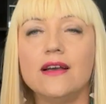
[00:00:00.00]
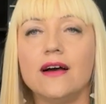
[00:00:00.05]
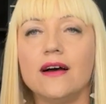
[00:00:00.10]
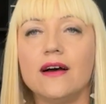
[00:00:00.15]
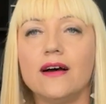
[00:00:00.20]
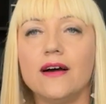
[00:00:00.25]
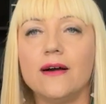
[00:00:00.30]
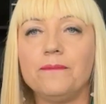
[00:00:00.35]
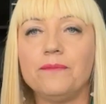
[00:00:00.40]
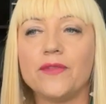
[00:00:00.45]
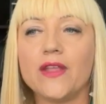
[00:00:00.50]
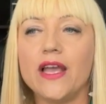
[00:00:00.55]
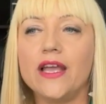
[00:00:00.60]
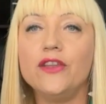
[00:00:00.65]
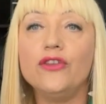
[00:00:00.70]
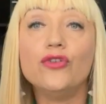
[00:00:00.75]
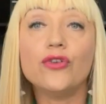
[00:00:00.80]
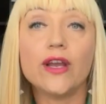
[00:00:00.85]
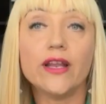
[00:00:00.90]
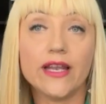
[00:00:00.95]

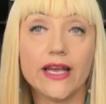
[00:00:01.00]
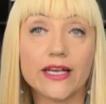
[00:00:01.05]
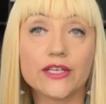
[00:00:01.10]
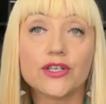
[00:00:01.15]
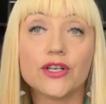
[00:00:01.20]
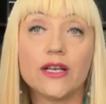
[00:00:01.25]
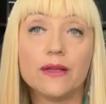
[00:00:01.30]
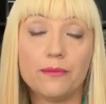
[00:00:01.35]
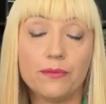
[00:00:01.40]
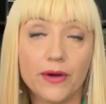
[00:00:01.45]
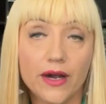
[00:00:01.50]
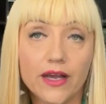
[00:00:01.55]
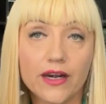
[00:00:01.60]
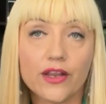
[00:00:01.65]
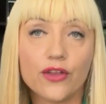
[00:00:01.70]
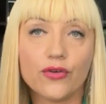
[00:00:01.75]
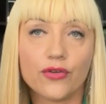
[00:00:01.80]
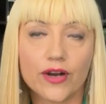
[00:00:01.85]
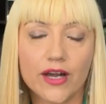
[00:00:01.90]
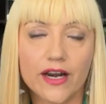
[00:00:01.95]
And you can actually
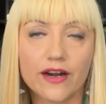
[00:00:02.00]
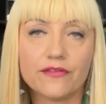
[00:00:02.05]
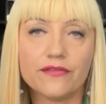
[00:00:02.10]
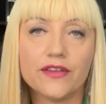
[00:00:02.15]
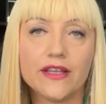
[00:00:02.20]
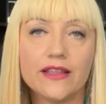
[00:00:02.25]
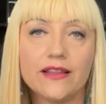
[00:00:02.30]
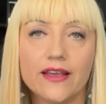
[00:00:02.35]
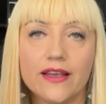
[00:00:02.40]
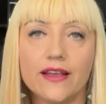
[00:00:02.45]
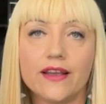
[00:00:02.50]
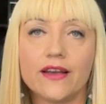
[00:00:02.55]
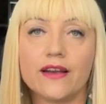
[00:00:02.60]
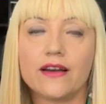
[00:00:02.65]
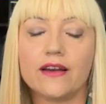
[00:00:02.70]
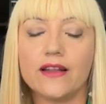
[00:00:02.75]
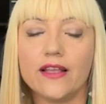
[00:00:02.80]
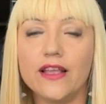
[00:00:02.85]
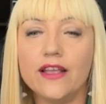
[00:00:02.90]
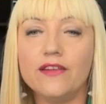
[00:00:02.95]
park your RV
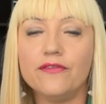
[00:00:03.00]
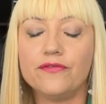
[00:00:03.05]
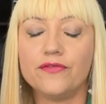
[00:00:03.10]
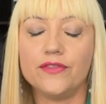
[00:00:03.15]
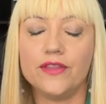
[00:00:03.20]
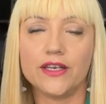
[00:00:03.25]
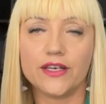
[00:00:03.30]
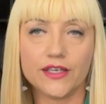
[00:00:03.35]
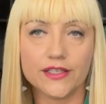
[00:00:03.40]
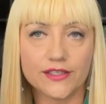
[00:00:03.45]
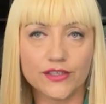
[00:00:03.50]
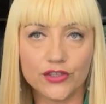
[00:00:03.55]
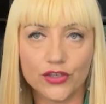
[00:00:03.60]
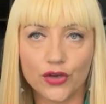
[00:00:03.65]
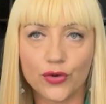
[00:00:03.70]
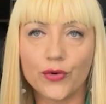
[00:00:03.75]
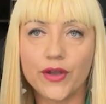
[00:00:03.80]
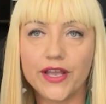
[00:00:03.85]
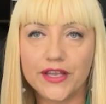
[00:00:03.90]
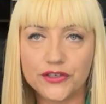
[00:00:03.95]
there if there is
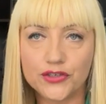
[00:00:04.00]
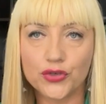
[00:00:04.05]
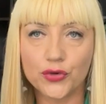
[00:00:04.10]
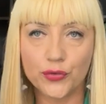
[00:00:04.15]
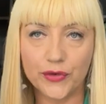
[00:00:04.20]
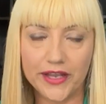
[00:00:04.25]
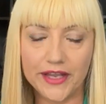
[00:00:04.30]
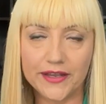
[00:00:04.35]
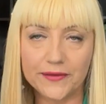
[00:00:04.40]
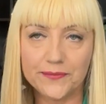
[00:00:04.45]
no HOA.